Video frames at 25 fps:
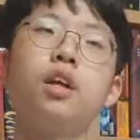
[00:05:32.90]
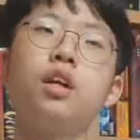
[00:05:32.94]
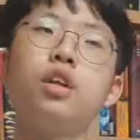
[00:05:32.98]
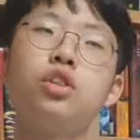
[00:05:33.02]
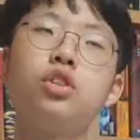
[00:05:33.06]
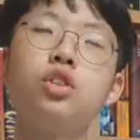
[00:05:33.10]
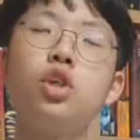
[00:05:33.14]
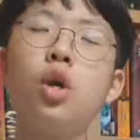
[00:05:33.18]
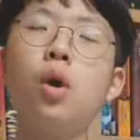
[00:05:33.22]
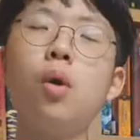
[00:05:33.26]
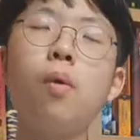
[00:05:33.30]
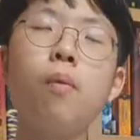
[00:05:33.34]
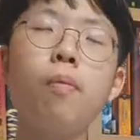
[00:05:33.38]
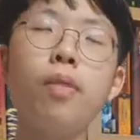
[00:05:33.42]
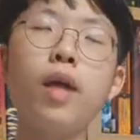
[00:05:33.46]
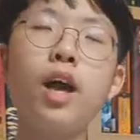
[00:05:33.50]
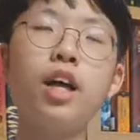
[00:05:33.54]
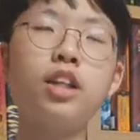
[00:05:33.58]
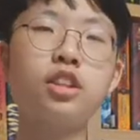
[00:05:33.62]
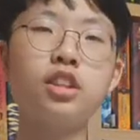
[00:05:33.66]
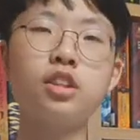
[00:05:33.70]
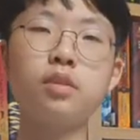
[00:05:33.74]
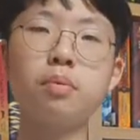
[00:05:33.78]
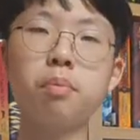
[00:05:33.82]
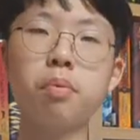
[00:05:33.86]
So
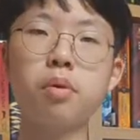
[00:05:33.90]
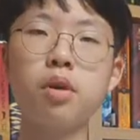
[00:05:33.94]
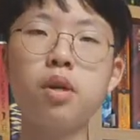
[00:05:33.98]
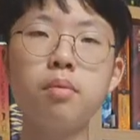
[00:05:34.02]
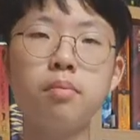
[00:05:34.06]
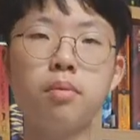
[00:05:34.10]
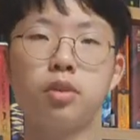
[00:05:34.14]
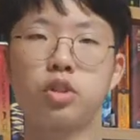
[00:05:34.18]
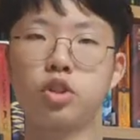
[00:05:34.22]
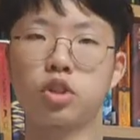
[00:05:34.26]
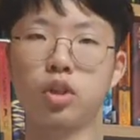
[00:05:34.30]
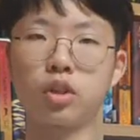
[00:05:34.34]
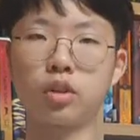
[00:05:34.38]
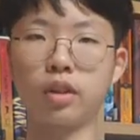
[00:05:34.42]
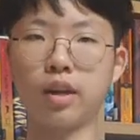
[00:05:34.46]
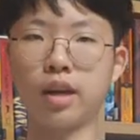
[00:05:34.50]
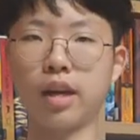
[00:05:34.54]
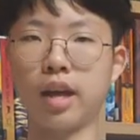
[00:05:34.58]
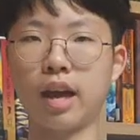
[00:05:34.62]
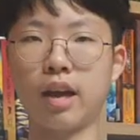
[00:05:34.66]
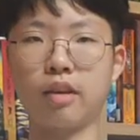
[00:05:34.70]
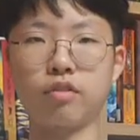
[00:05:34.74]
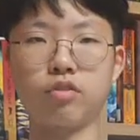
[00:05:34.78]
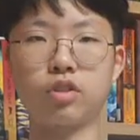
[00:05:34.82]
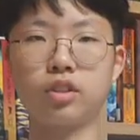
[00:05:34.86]
that's pretty much all I
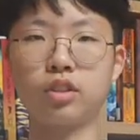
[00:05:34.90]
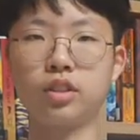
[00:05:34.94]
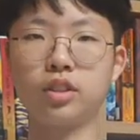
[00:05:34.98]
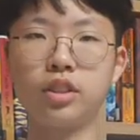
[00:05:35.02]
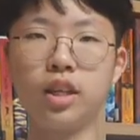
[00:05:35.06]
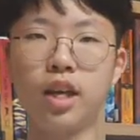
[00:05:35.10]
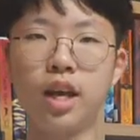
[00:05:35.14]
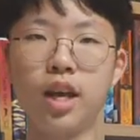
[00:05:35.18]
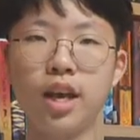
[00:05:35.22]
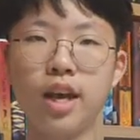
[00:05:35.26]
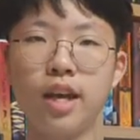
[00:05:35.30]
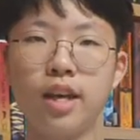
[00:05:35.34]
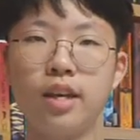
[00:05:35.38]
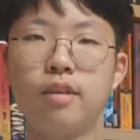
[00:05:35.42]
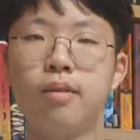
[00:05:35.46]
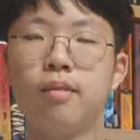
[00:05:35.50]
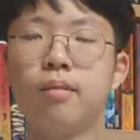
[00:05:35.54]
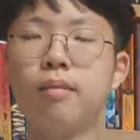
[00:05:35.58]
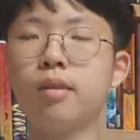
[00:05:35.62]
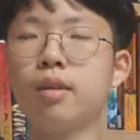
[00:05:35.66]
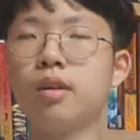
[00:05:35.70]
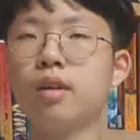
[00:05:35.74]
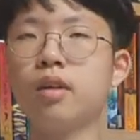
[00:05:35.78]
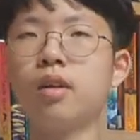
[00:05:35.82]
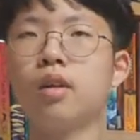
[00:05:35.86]
have to say.
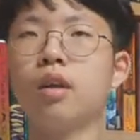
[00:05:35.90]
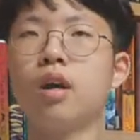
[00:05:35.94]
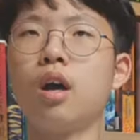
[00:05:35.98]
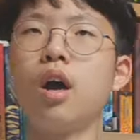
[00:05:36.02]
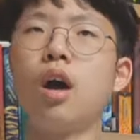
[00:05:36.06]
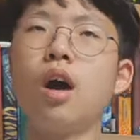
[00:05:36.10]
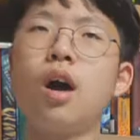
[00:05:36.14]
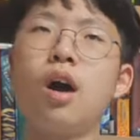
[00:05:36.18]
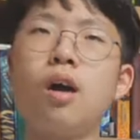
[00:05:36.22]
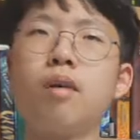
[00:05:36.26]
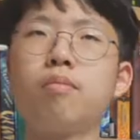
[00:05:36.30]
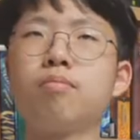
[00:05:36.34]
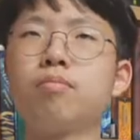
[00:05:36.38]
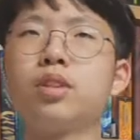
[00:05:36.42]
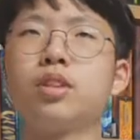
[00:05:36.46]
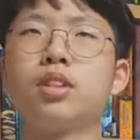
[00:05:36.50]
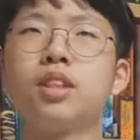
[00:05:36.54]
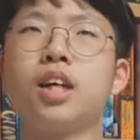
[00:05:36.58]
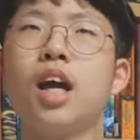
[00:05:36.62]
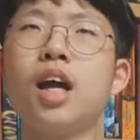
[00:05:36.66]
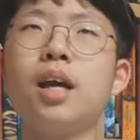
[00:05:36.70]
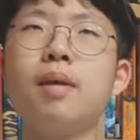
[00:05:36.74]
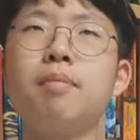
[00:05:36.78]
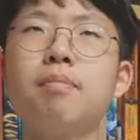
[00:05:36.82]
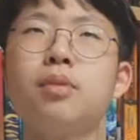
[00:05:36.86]
Um, the
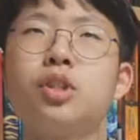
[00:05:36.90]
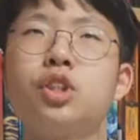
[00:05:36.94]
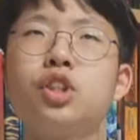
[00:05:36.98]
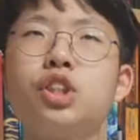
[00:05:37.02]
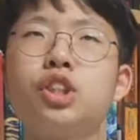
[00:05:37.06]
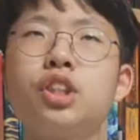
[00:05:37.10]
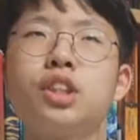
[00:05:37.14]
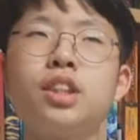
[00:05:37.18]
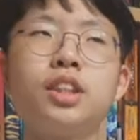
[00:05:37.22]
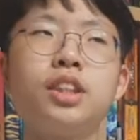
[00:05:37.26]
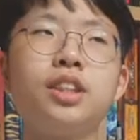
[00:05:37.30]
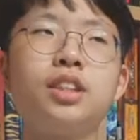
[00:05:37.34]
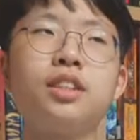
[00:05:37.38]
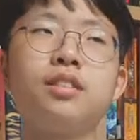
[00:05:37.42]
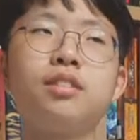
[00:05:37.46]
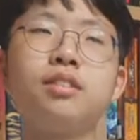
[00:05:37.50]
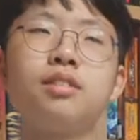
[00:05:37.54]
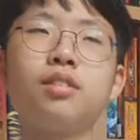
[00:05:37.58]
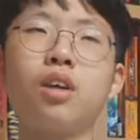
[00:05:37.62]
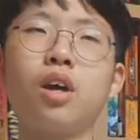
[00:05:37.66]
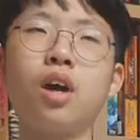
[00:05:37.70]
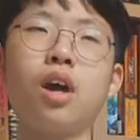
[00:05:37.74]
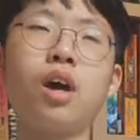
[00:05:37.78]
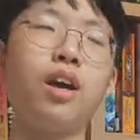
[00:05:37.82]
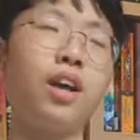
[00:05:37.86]
Time
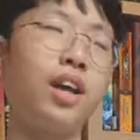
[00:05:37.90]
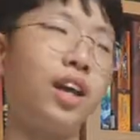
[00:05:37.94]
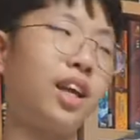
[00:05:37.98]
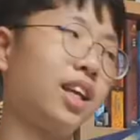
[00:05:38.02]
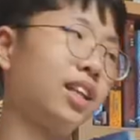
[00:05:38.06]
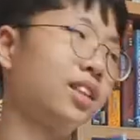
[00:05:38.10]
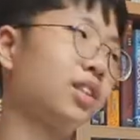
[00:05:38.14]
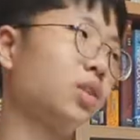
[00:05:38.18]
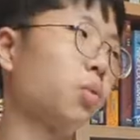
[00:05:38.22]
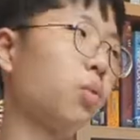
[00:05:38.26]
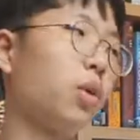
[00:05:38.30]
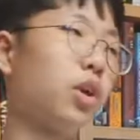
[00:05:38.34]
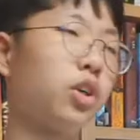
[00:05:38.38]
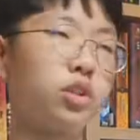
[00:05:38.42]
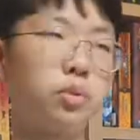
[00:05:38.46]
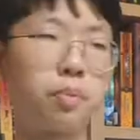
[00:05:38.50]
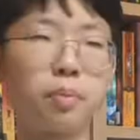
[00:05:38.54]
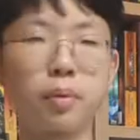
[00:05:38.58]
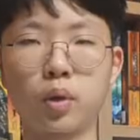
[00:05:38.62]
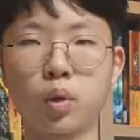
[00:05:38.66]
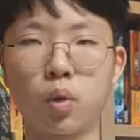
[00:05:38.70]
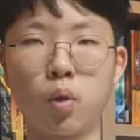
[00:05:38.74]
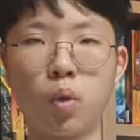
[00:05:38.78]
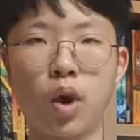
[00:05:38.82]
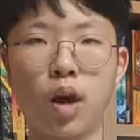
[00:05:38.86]
Machine in The Wells
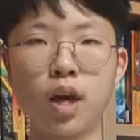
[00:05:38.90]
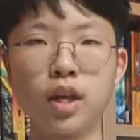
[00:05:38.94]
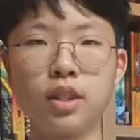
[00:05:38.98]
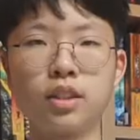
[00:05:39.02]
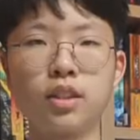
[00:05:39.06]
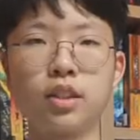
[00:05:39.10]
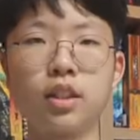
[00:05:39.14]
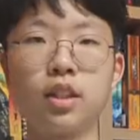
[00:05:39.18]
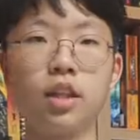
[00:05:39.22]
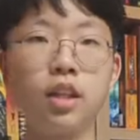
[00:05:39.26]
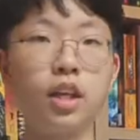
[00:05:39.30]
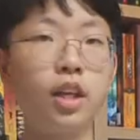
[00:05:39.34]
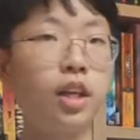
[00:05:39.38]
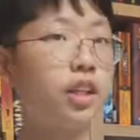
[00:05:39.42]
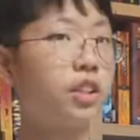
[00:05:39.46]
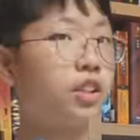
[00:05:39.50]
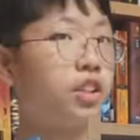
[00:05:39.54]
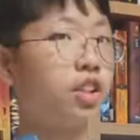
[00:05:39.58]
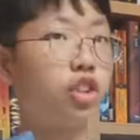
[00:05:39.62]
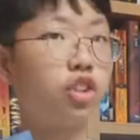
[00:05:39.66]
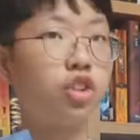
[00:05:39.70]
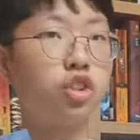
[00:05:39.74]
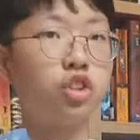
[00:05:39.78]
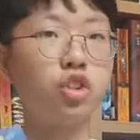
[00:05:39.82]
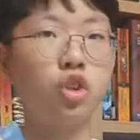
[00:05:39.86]
Bequest is
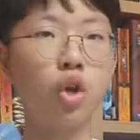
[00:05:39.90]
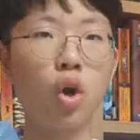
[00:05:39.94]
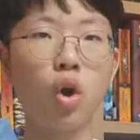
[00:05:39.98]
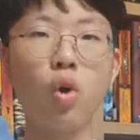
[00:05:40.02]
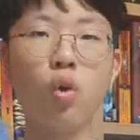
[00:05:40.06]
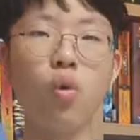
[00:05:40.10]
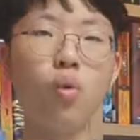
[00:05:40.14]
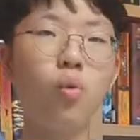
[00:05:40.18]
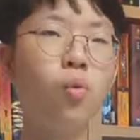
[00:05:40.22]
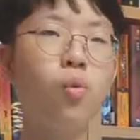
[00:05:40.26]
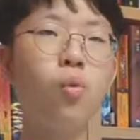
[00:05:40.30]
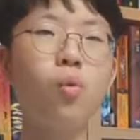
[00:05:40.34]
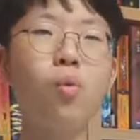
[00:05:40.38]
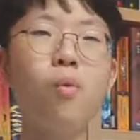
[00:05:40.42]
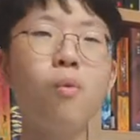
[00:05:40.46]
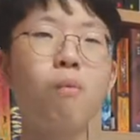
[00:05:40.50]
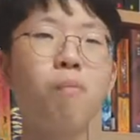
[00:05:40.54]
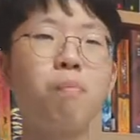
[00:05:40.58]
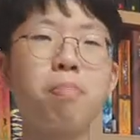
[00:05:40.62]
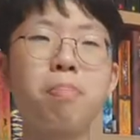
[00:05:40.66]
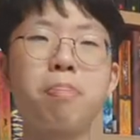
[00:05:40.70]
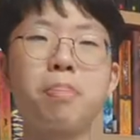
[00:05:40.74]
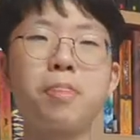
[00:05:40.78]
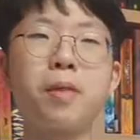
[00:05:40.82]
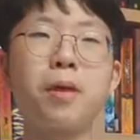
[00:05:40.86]
so
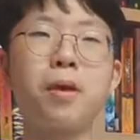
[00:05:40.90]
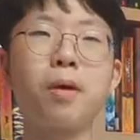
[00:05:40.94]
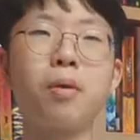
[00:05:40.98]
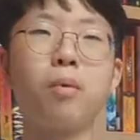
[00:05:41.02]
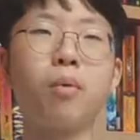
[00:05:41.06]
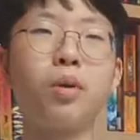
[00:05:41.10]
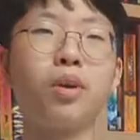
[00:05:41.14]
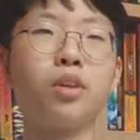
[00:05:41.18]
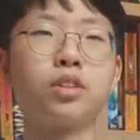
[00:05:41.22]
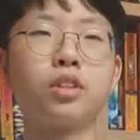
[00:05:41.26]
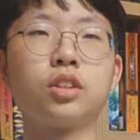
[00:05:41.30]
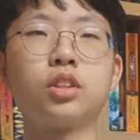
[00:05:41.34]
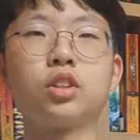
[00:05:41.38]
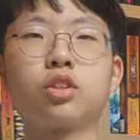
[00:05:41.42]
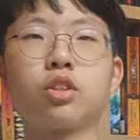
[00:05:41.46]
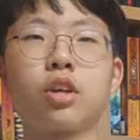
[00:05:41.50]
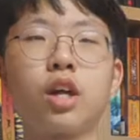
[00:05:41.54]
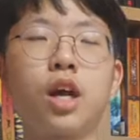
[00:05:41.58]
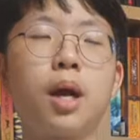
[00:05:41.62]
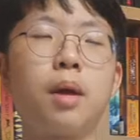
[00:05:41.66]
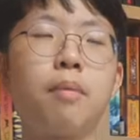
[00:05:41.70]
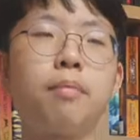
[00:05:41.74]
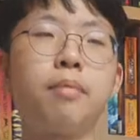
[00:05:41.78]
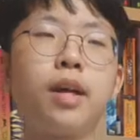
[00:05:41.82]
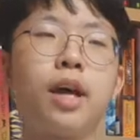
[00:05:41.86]
well
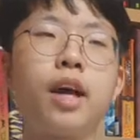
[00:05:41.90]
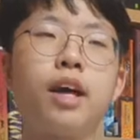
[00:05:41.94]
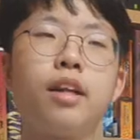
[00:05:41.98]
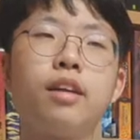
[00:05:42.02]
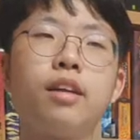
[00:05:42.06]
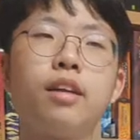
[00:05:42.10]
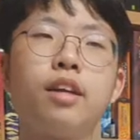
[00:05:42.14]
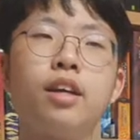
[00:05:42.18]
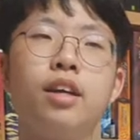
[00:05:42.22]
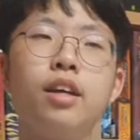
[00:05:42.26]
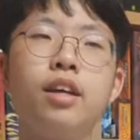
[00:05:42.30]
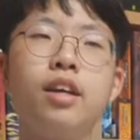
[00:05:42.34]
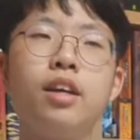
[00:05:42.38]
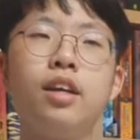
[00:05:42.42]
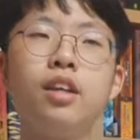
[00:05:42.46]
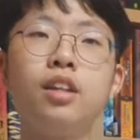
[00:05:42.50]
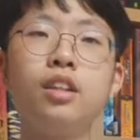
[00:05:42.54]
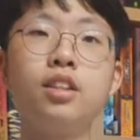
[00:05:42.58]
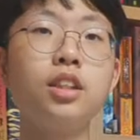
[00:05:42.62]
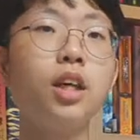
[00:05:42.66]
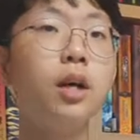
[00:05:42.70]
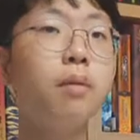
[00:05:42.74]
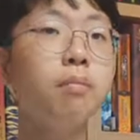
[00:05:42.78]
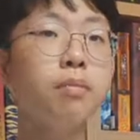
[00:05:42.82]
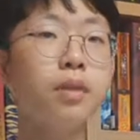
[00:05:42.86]
described, and
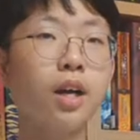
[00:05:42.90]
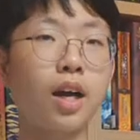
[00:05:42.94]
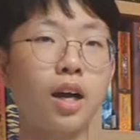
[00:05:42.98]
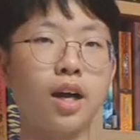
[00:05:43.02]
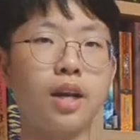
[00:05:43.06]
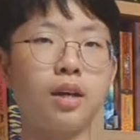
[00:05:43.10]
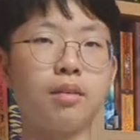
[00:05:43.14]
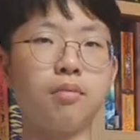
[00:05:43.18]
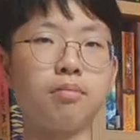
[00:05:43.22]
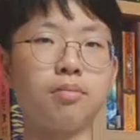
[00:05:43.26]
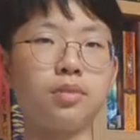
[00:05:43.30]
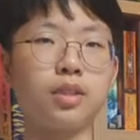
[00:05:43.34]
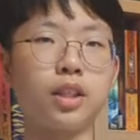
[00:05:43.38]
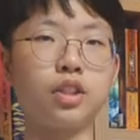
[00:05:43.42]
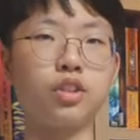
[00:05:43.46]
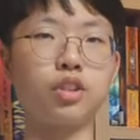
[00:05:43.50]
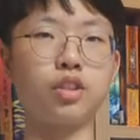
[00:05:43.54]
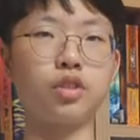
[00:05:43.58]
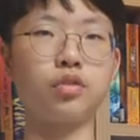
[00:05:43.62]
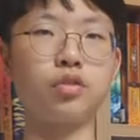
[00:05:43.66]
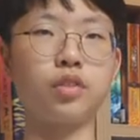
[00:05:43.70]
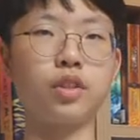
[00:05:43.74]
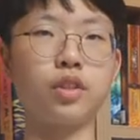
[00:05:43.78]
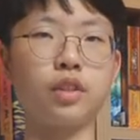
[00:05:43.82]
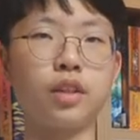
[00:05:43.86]
sometimes I
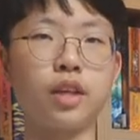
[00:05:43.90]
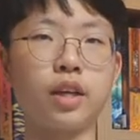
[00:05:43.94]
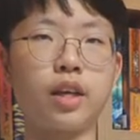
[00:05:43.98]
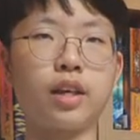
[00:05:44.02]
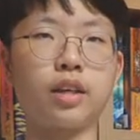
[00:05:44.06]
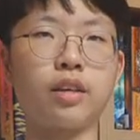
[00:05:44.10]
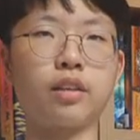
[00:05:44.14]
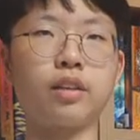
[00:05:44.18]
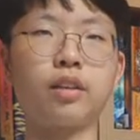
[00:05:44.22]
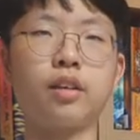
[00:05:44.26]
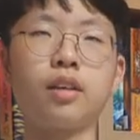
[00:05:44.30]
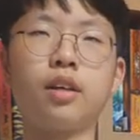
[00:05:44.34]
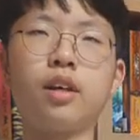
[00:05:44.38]
just feel like,